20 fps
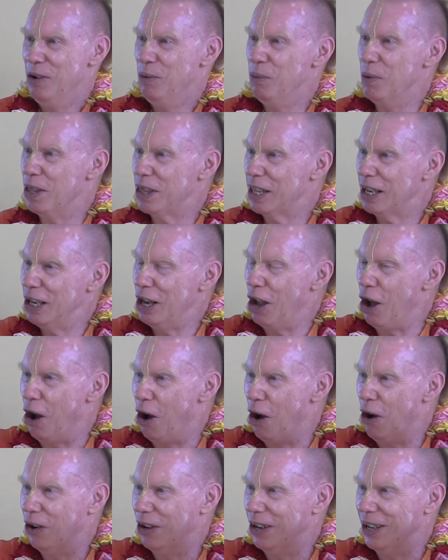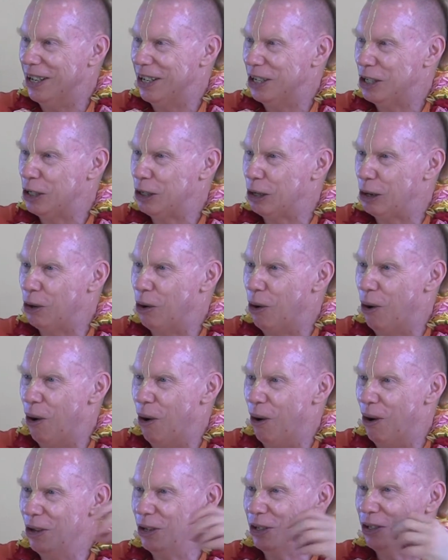With long
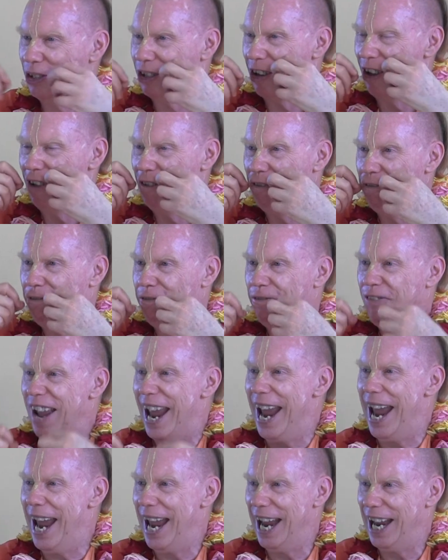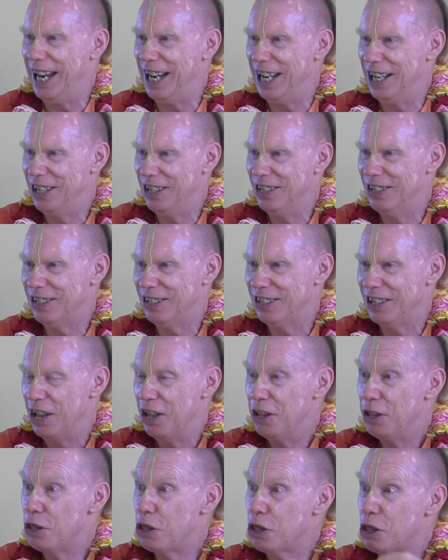claws, fangs,
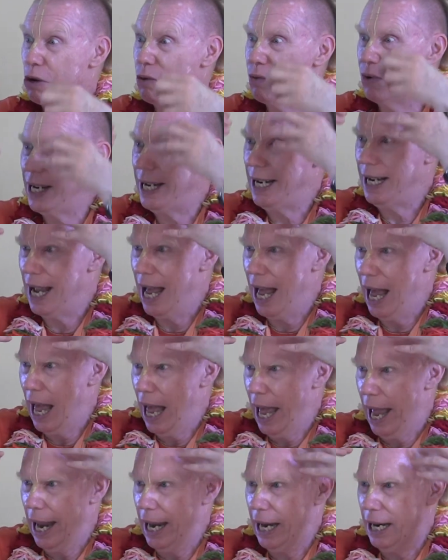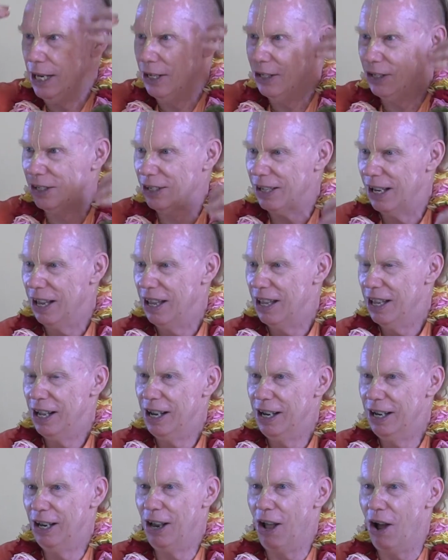3 eyes,
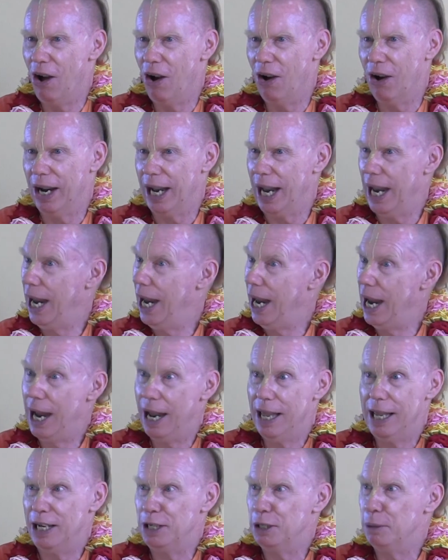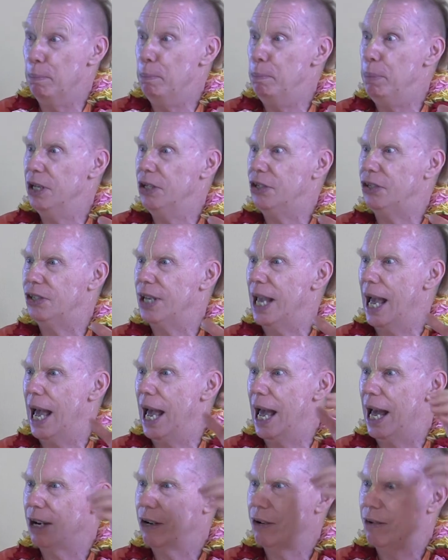long hair, these
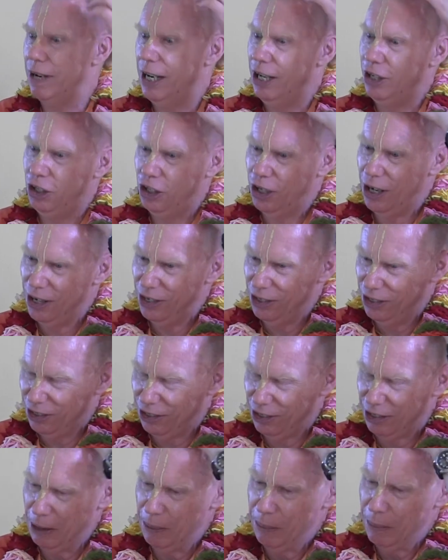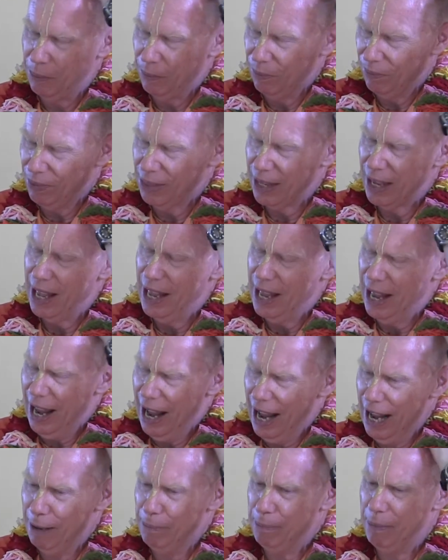bizarre creatures.
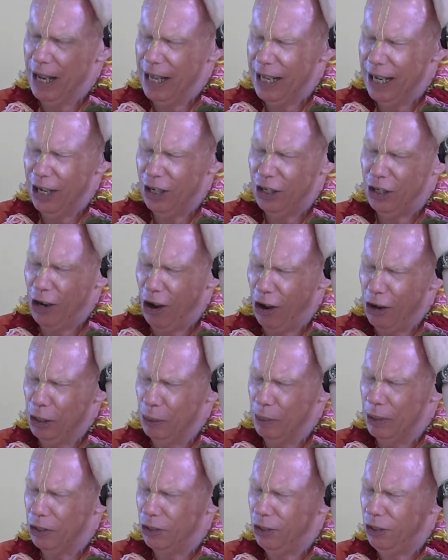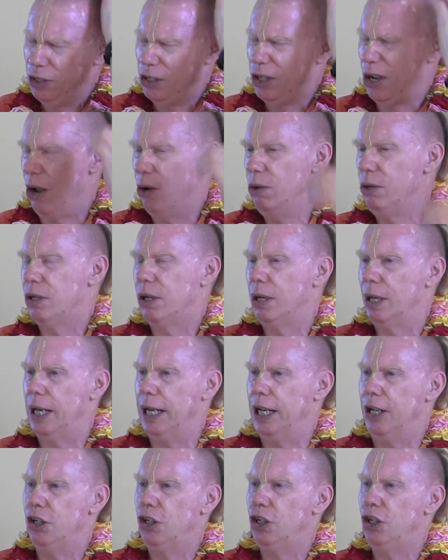And Mother Yashoda was
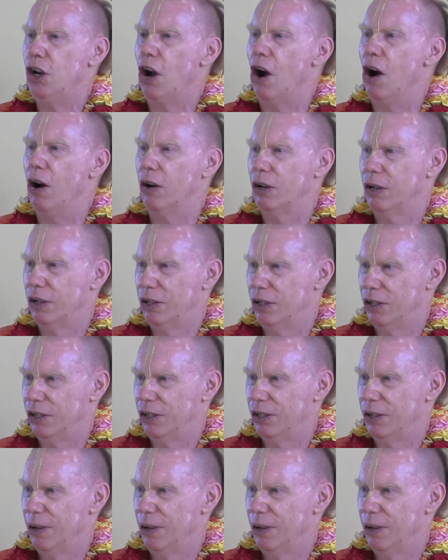totally shocked.